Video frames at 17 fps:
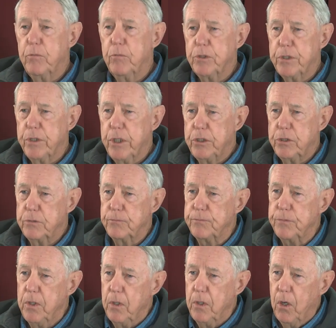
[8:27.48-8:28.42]
station
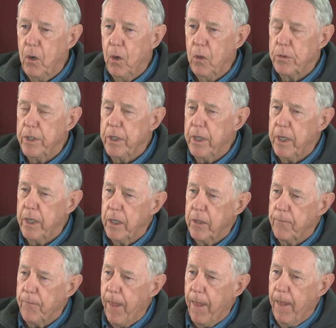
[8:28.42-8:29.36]
on the
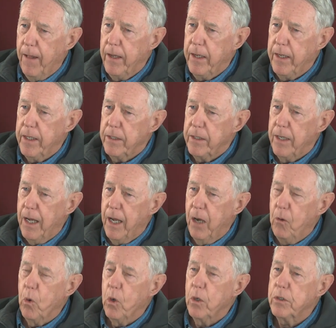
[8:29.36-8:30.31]
air, and I
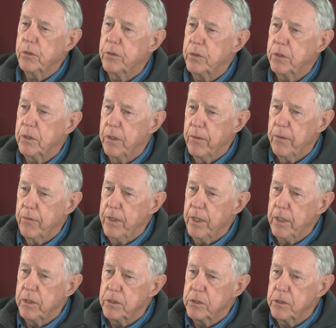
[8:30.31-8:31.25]
worked
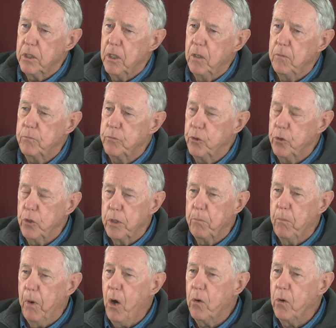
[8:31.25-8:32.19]
then some doing
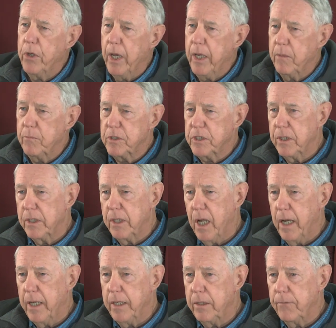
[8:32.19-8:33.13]
ball games at
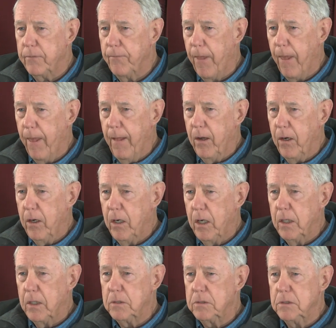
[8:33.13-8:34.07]
night.
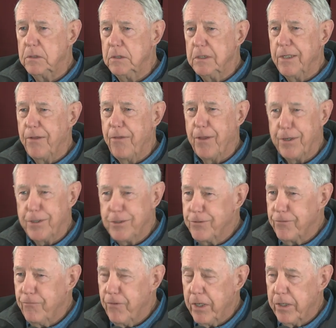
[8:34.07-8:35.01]
Things
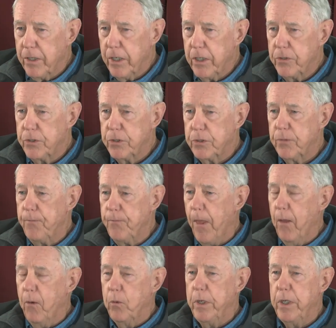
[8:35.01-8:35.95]
of that nature.
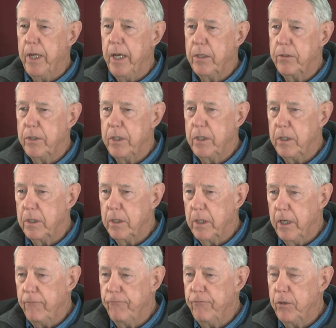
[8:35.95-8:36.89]
We had the
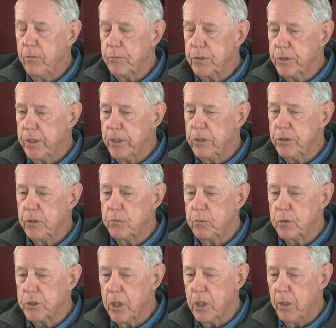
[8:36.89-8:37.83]
FM station
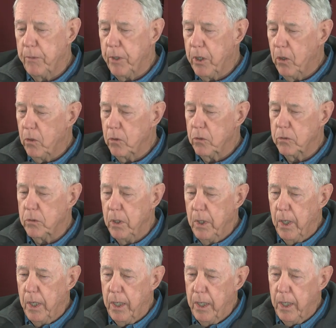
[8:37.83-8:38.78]
was coming on
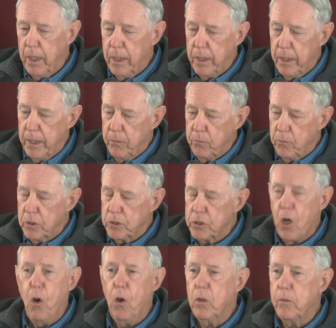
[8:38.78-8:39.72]
and was
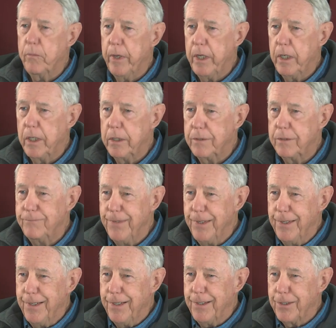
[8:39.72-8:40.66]
automated,
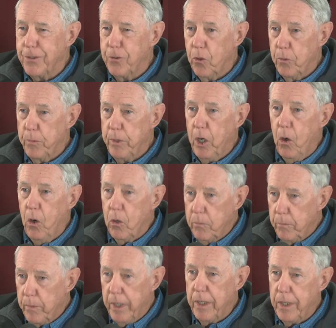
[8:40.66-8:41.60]
going to be
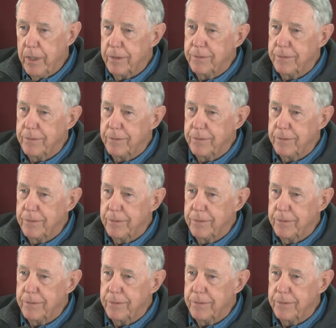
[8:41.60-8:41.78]
automated.